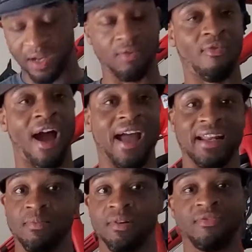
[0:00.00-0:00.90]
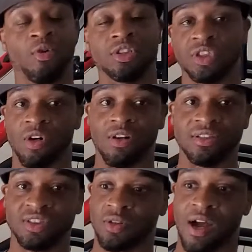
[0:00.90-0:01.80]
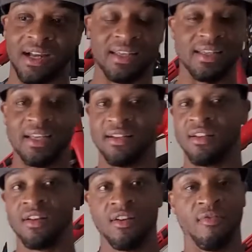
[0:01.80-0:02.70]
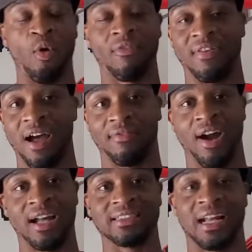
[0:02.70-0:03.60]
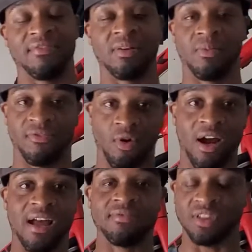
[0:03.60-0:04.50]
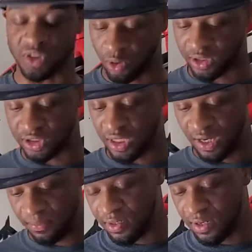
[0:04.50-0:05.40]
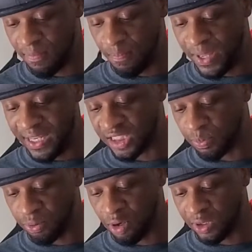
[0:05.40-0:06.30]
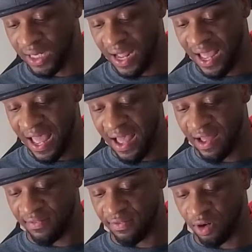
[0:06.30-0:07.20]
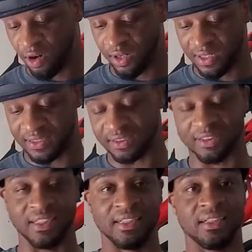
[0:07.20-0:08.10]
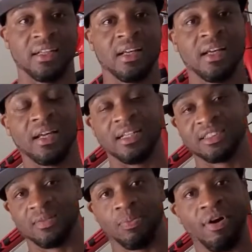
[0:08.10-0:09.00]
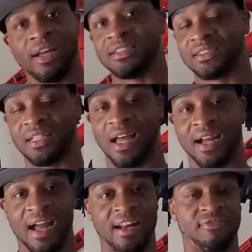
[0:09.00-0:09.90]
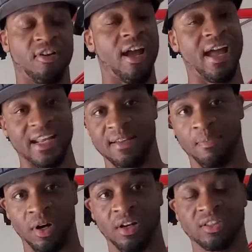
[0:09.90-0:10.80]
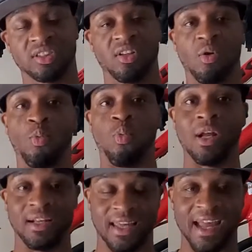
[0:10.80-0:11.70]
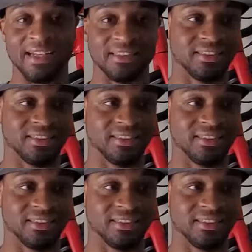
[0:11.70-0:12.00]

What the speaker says: of riding before charge. So I can get 4 or 5 rides out of it before I have to charge it up. The biggest pro that I have on this thing is the price. I got it for $80 with a cadence